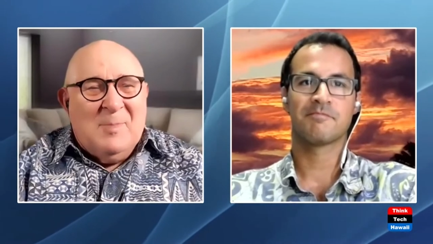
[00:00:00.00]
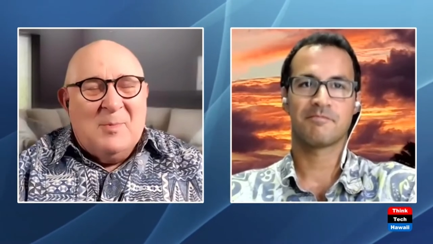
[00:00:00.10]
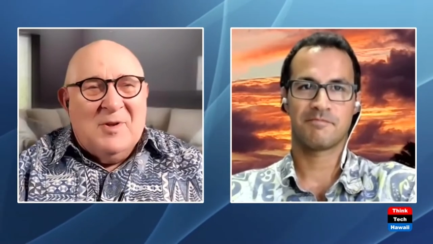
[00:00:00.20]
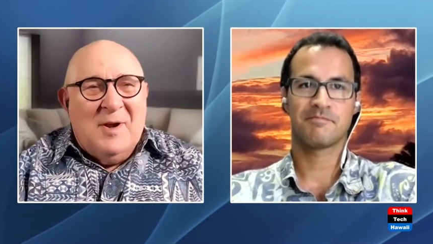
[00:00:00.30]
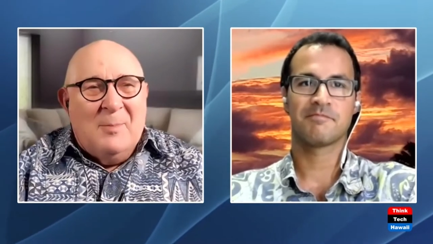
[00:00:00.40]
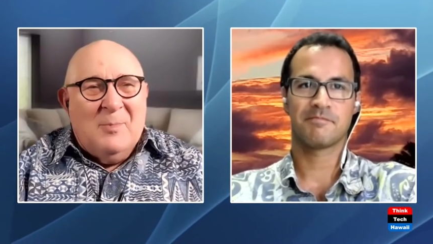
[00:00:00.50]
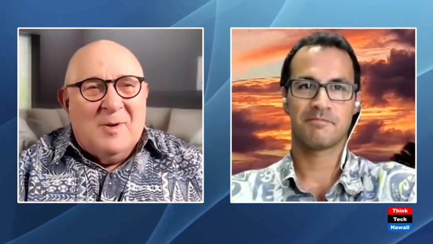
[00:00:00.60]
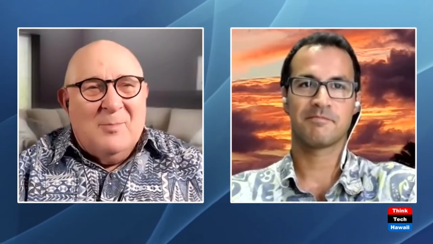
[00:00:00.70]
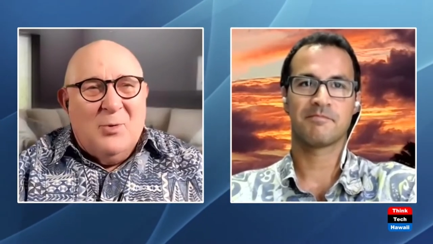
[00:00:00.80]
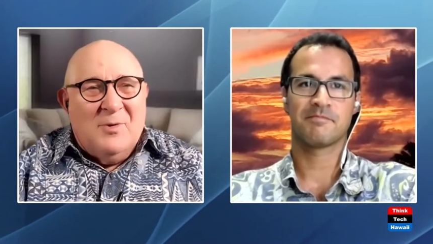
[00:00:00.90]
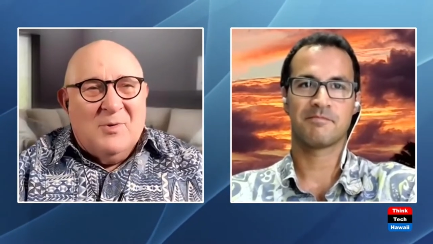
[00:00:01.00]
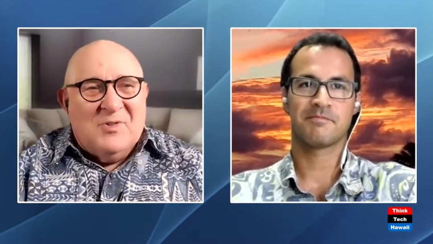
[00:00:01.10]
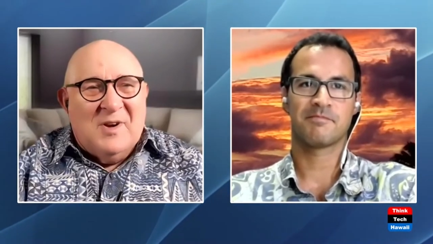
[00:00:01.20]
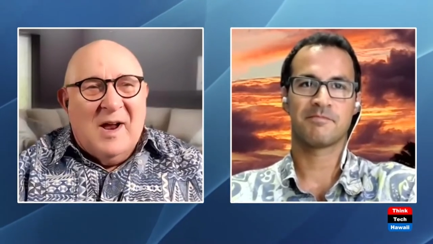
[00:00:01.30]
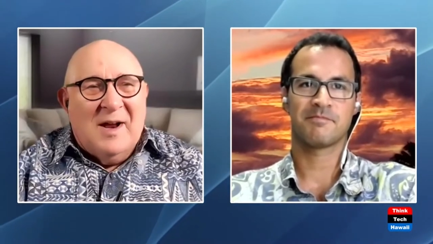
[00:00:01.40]
Speaker 1: remember the name of the movie. It
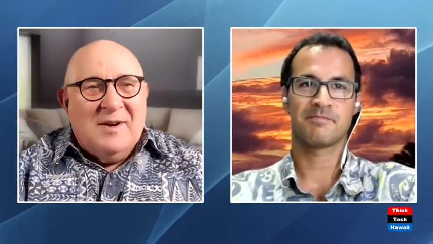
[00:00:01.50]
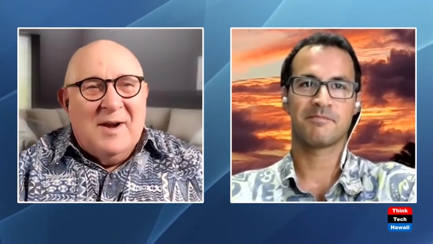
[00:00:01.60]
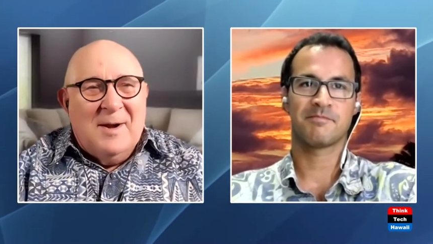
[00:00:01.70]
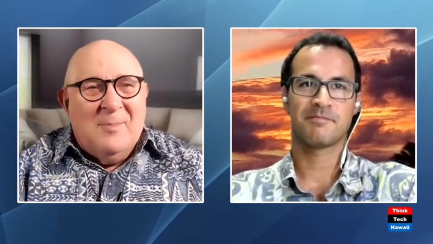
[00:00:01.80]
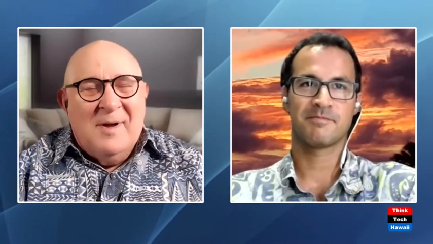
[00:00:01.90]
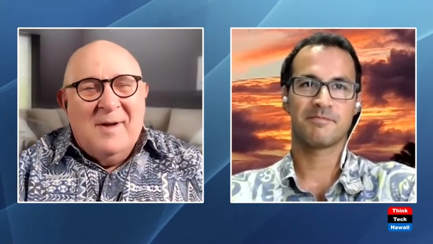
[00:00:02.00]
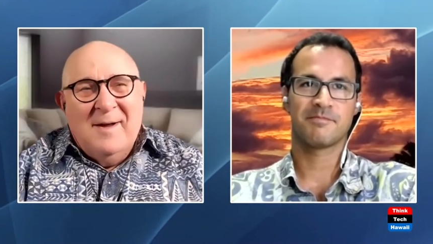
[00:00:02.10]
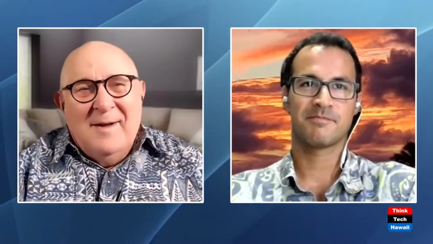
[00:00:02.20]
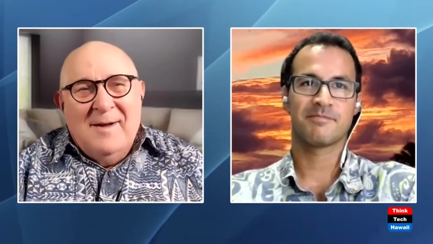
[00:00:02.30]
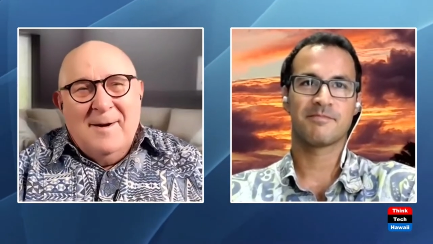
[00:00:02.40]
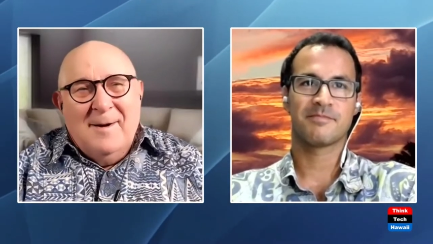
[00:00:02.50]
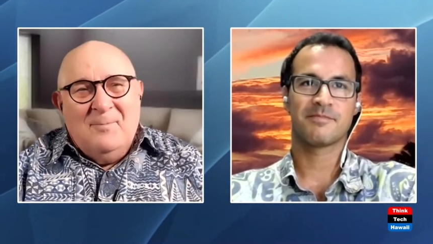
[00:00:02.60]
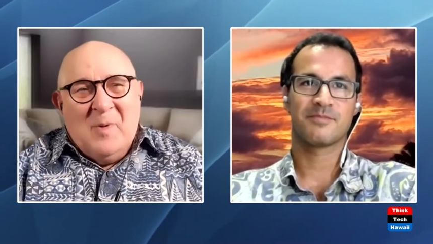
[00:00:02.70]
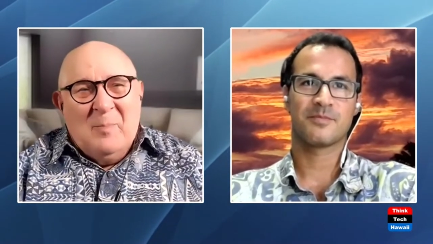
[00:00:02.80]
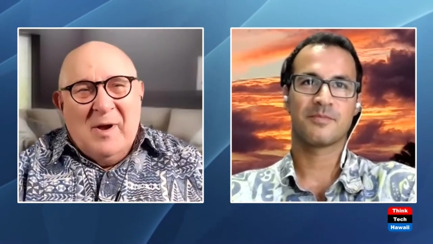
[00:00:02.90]
was an odd name,
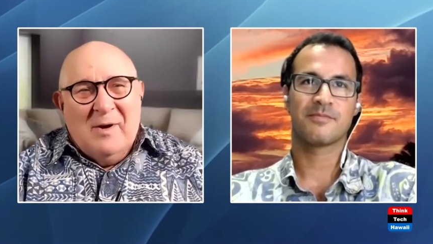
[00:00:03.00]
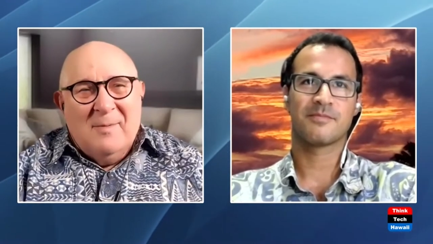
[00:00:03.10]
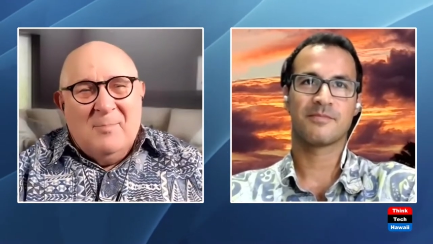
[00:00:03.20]
about a